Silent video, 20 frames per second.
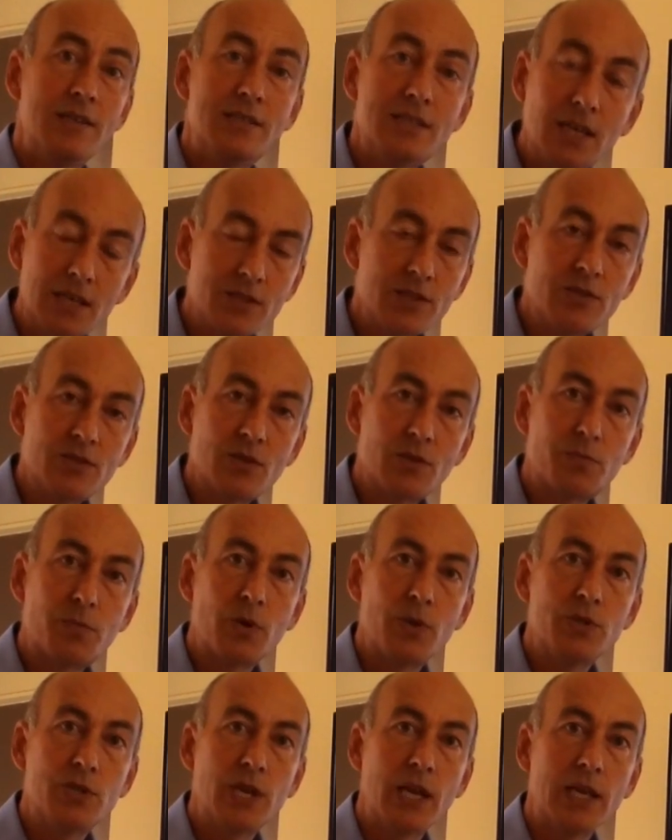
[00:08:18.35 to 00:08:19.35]
dozens of
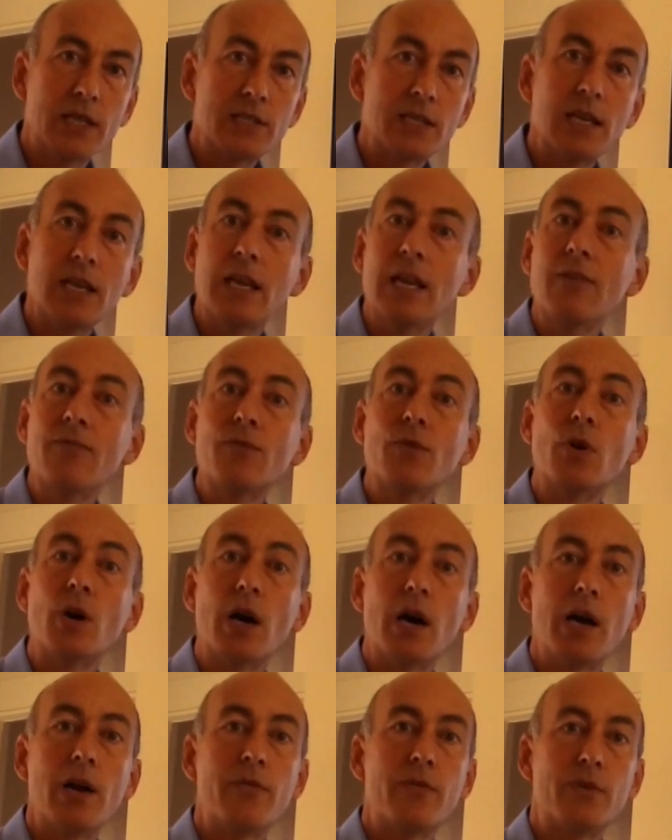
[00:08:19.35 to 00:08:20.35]
projects, if
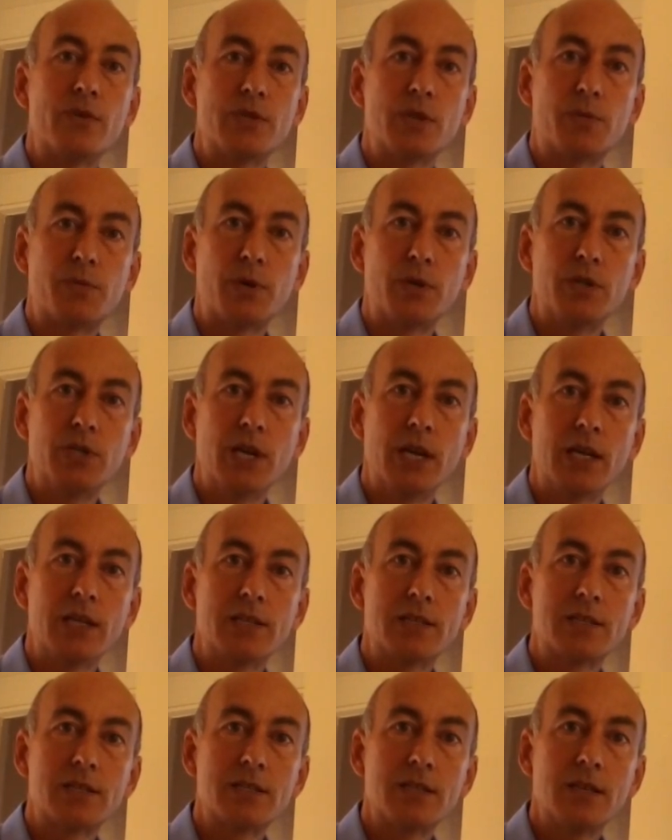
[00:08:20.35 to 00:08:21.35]
not hundreds of
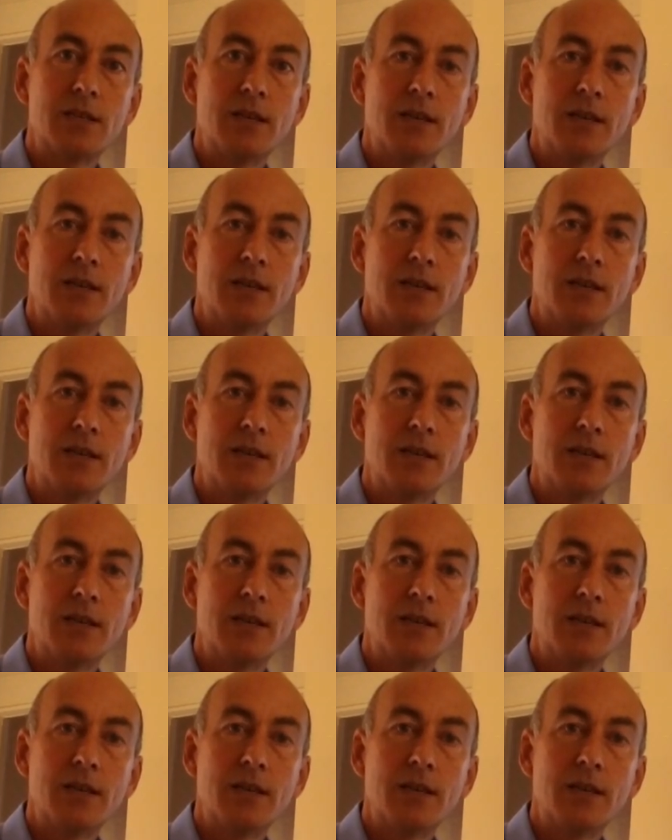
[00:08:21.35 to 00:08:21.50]
projects.